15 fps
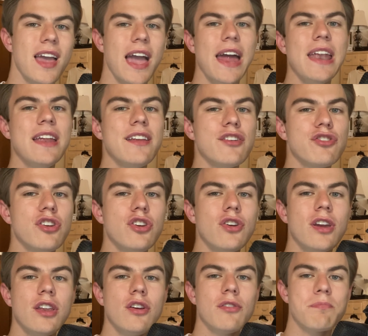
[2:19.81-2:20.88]
In addition, you
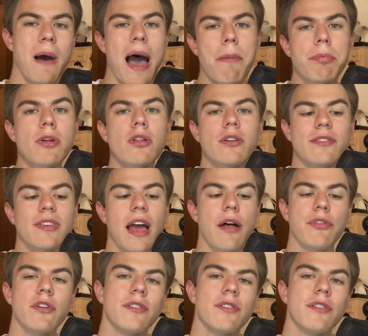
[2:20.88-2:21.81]
can use popular sounds.